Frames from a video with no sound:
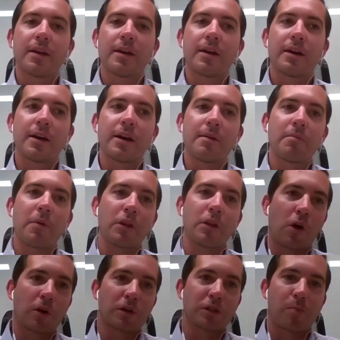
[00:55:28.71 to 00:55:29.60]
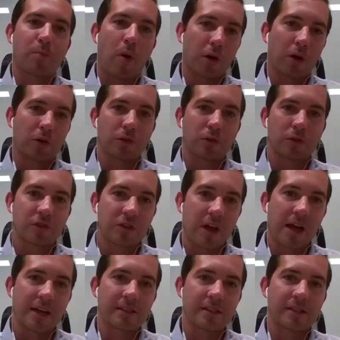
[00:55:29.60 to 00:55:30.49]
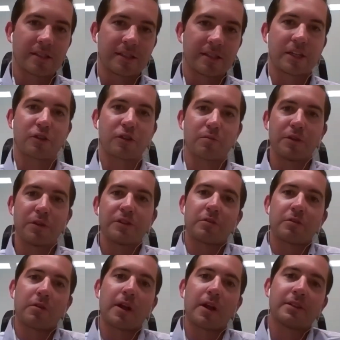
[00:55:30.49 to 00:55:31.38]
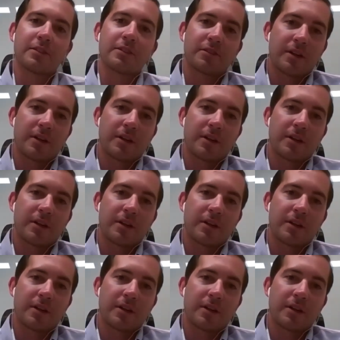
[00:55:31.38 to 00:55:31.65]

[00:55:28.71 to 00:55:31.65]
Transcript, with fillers: Um, a large particle size distribution range.